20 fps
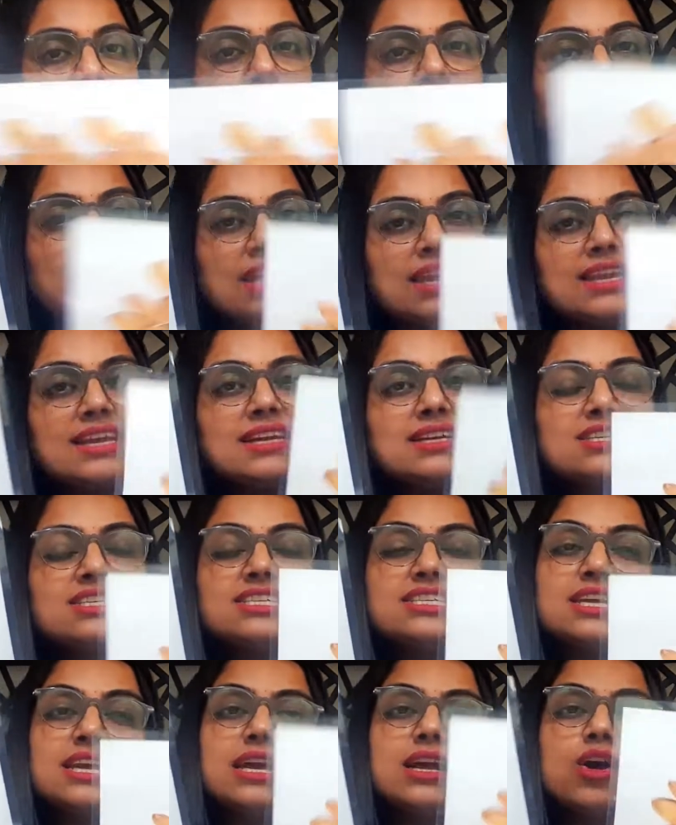
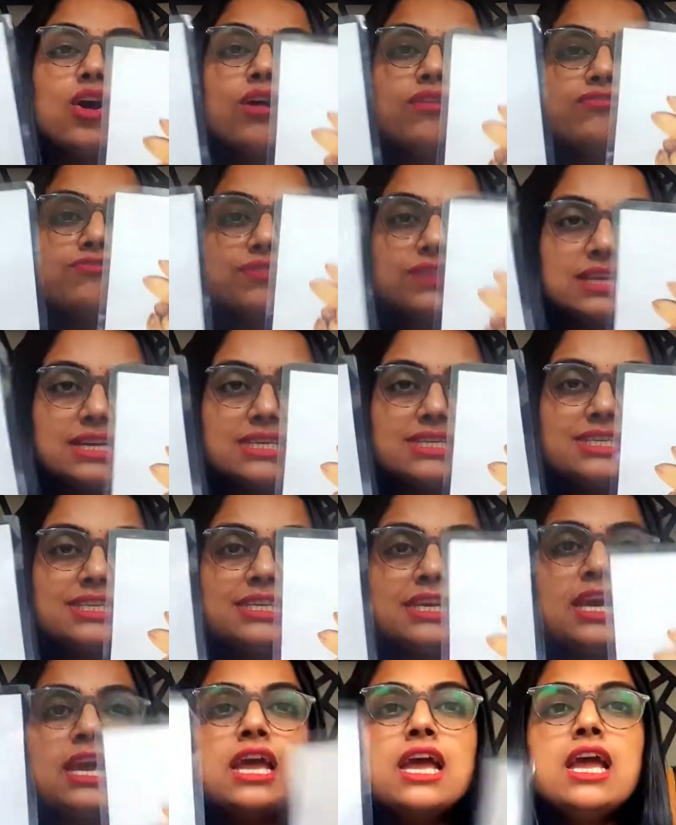variants of
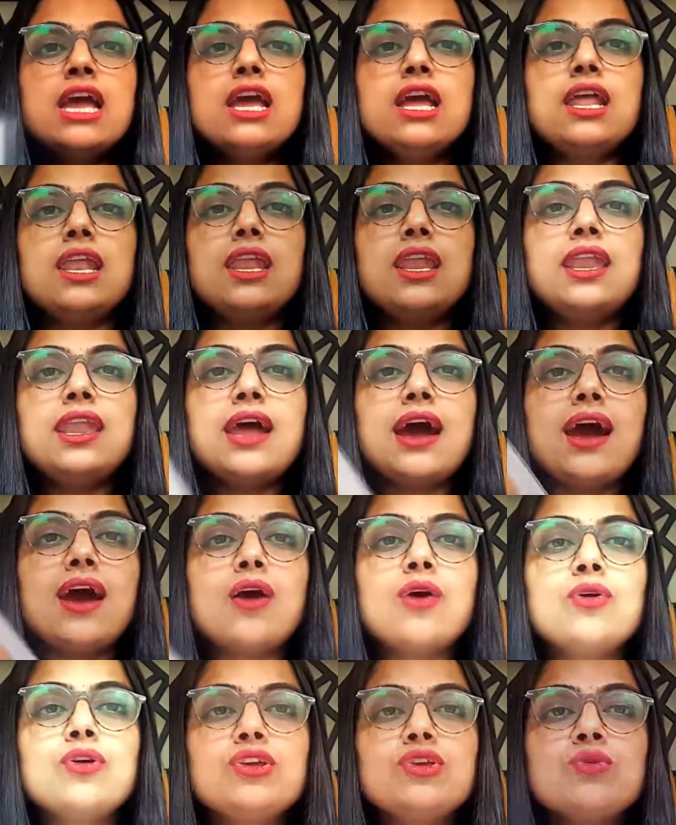this.
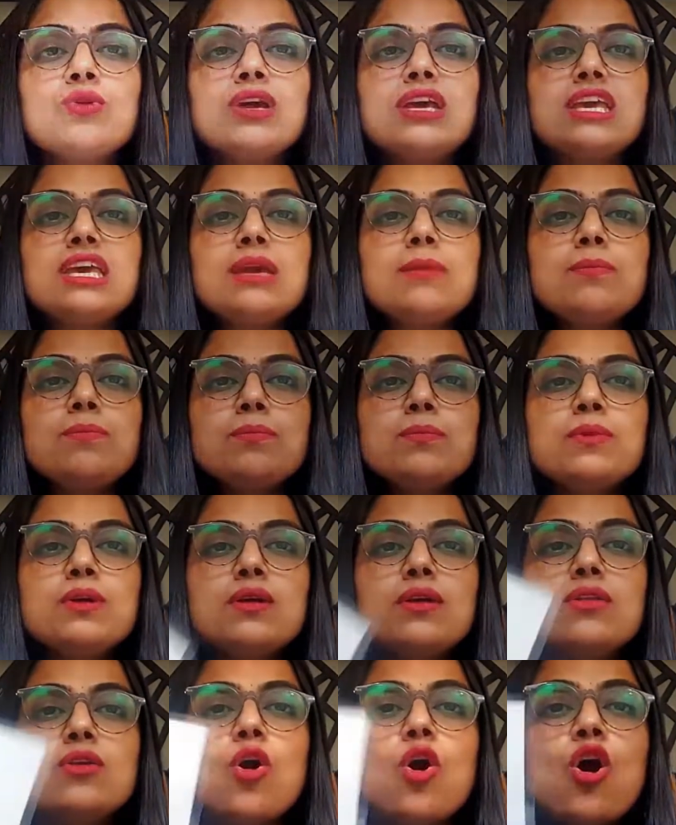Now you keep
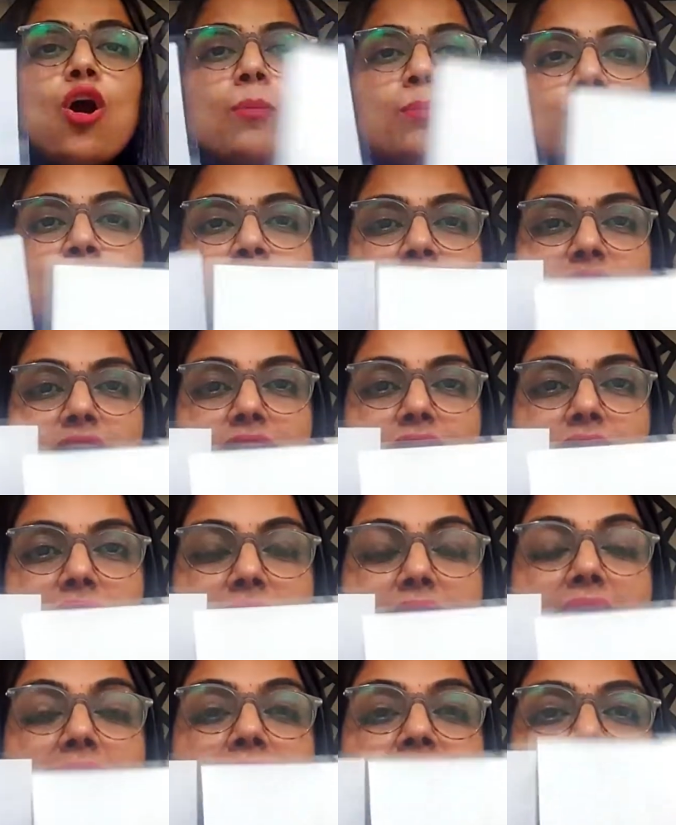opposite,
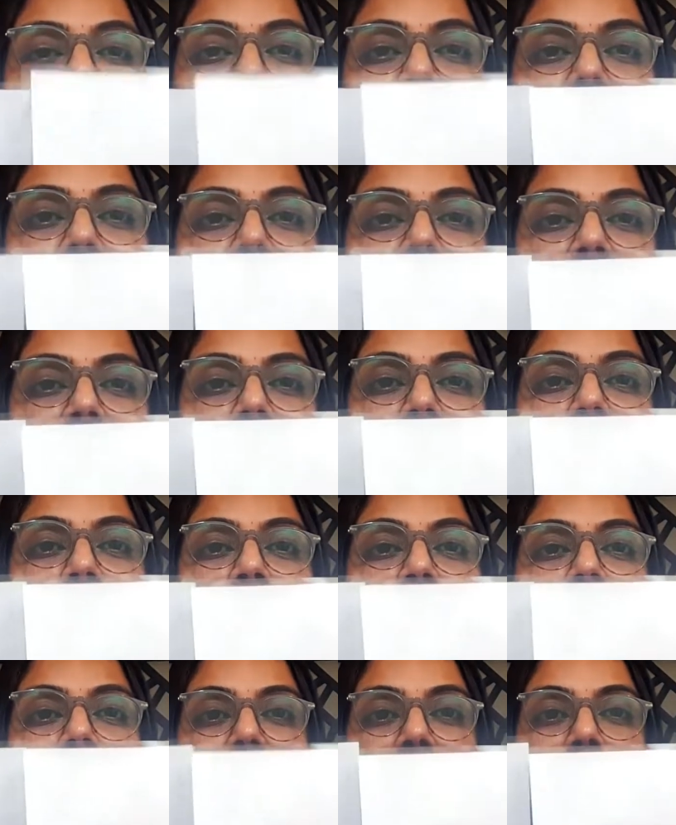and here you
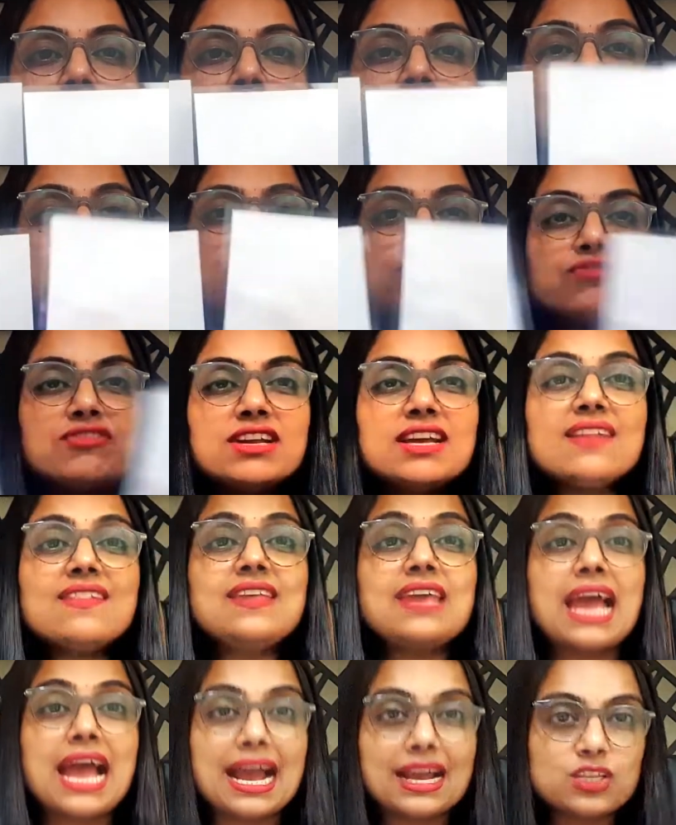keep shifting
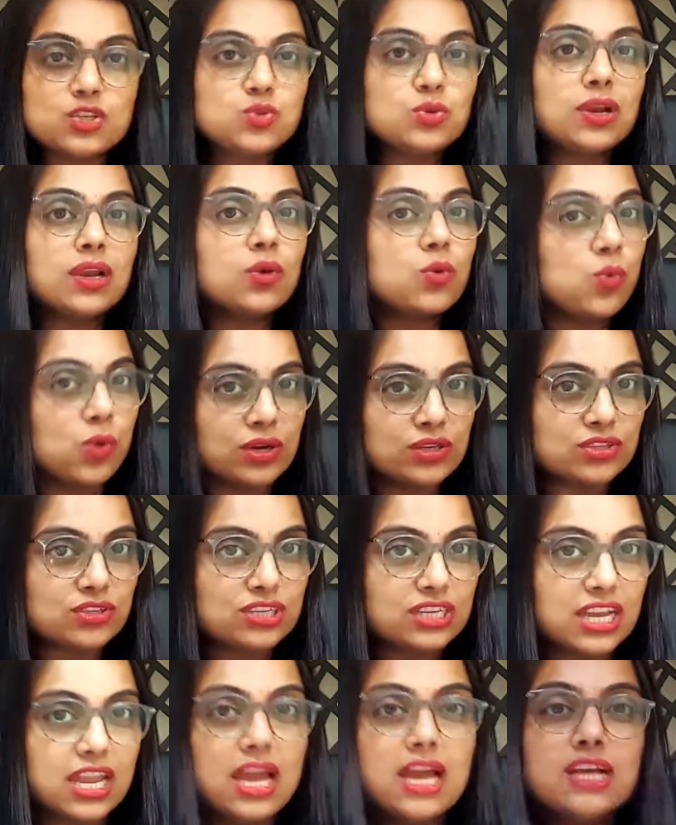the actual
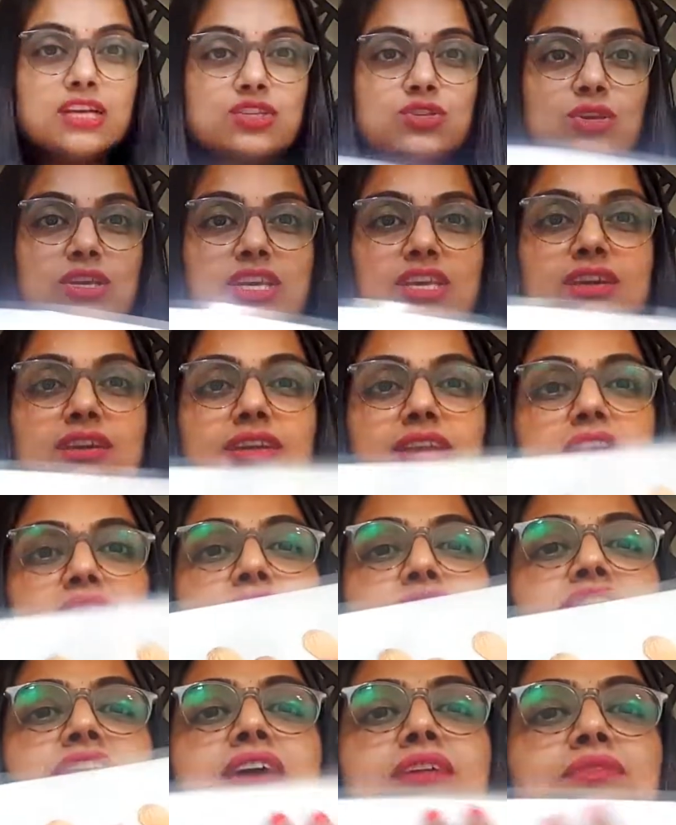quantity. So here,
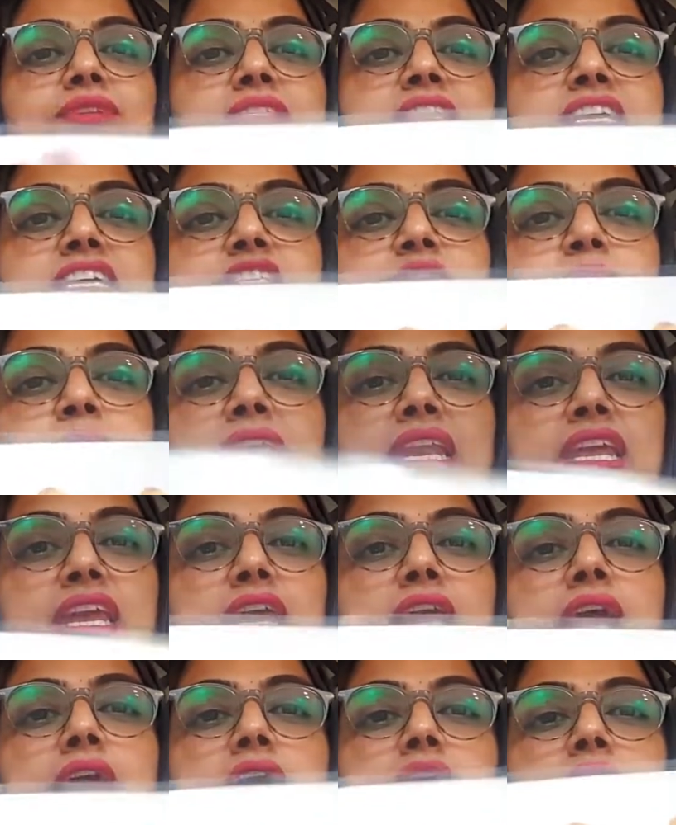if there were these
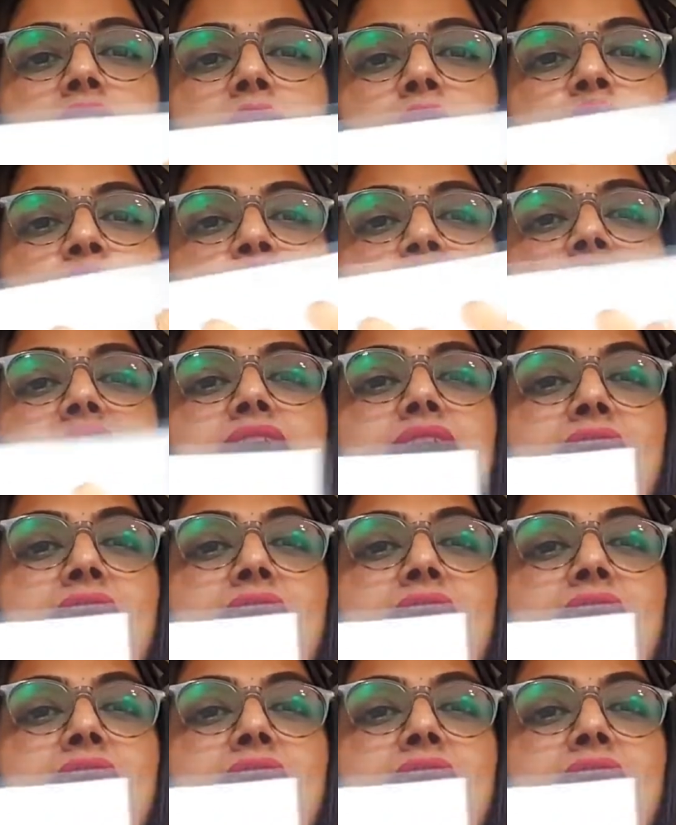many, now you take